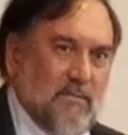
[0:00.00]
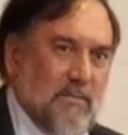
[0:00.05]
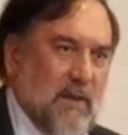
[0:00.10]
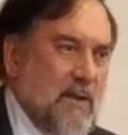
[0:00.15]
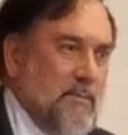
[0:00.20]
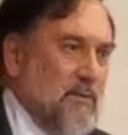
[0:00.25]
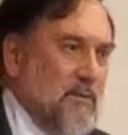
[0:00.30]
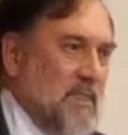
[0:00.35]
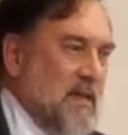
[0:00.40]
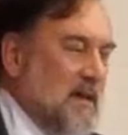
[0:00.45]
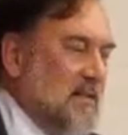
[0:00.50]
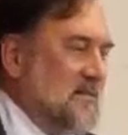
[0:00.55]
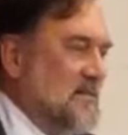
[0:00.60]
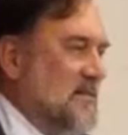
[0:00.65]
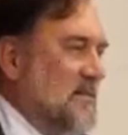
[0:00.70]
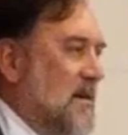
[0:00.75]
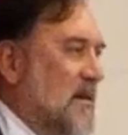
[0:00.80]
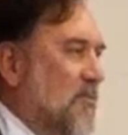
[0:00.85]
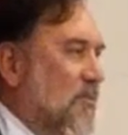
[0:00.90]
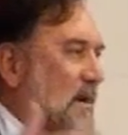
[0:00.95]
Maybe that's
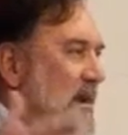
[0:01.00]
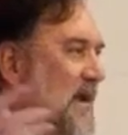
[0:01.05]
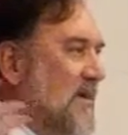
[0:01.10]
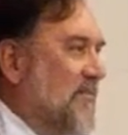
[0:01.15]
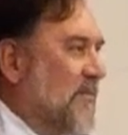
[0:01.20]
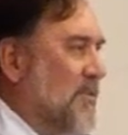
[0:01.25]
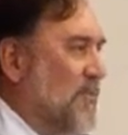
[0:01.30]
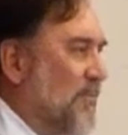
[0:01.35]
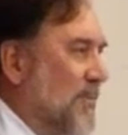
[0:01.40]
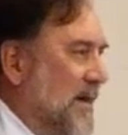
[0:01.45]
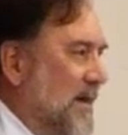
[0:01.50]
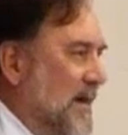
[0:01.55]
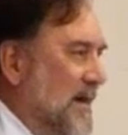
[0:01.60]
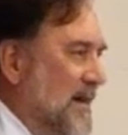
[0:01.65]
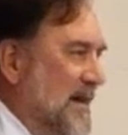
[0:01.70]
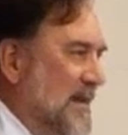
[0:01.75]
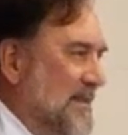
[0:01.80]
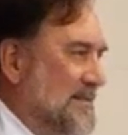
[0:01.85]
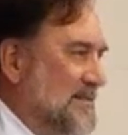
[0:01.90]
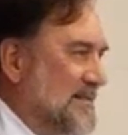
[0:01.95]
not what everybody
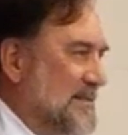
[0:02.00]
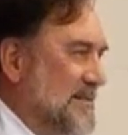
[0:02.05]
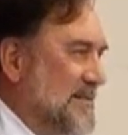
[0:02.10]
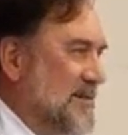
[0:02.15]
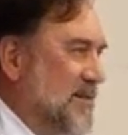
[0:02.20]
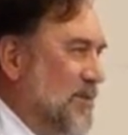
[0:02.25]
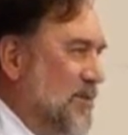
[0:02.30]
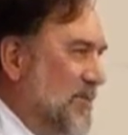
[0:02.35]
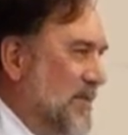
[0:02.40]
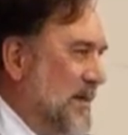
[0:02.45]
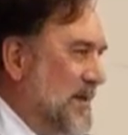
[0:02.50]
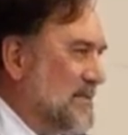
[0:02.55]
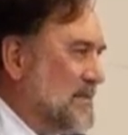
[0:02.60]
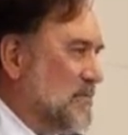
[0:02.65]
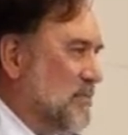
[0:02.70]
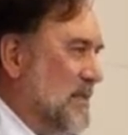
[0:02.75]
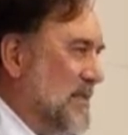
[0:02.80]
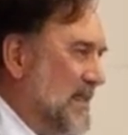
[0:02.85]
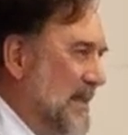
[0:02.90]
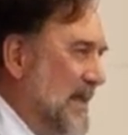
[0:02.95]
needs to do, but it's
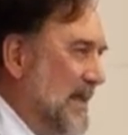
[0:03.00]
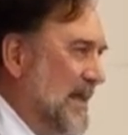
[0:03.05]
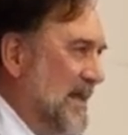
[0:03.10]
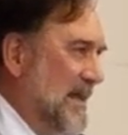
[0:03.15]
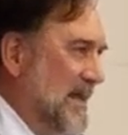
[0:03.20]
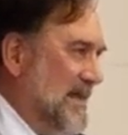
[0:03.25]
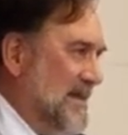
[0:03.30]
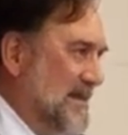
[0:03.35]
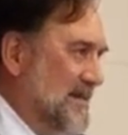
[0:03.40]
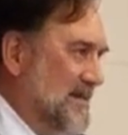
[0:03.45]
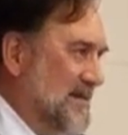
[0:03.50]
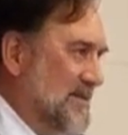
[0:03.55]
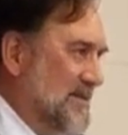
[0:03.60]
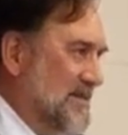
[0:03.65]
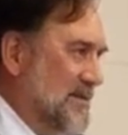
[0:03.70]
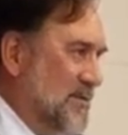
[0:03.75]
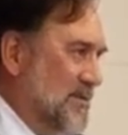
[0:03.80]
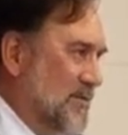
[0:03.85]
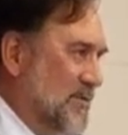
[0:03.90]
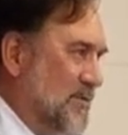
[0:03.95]
what they needed to
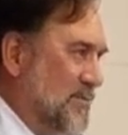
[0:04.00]
do.